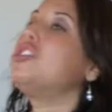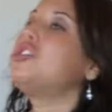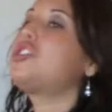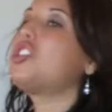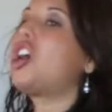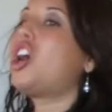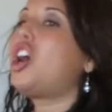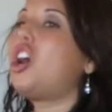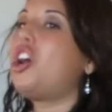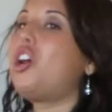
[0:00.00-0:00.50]

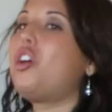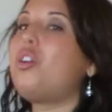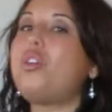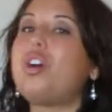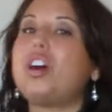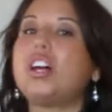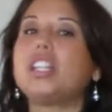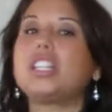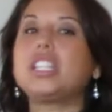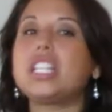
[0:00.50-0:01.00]

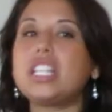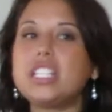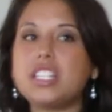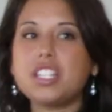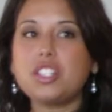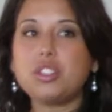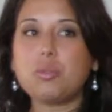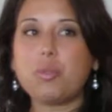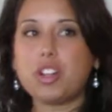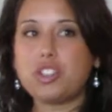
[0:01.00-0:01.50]
So
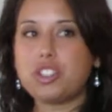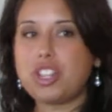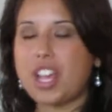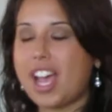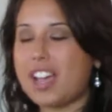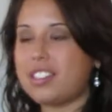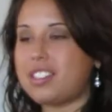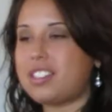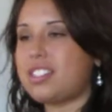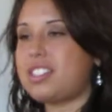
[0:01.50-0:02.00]
listen to what she
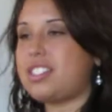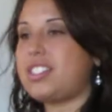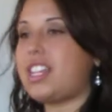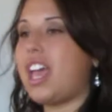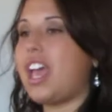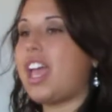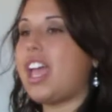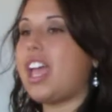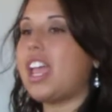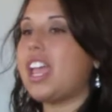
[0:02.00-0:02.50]
has to
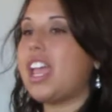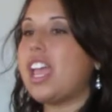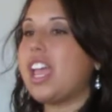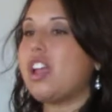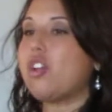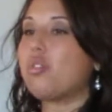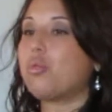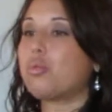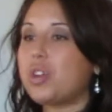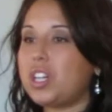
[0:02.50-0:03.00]
say.
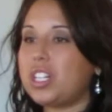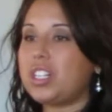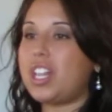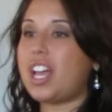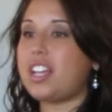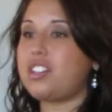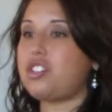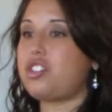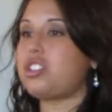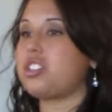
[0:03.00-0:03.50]

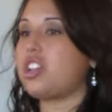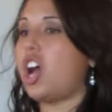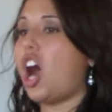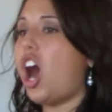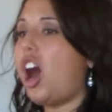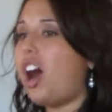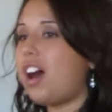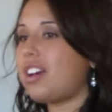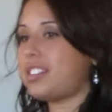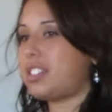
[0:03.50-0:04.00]
Realize she's an
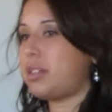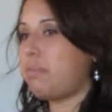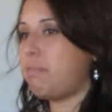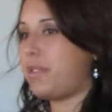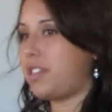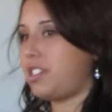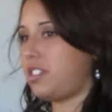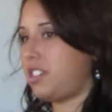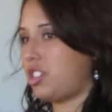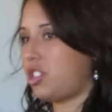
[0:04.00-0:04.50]
awesome
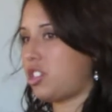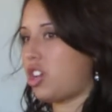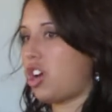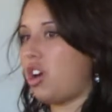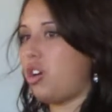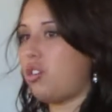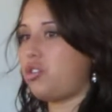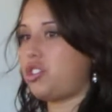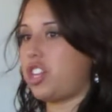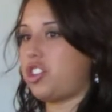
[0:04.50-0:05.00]
business
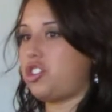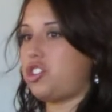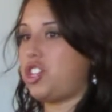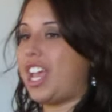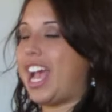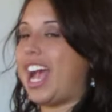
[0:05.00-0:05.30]
coach, and she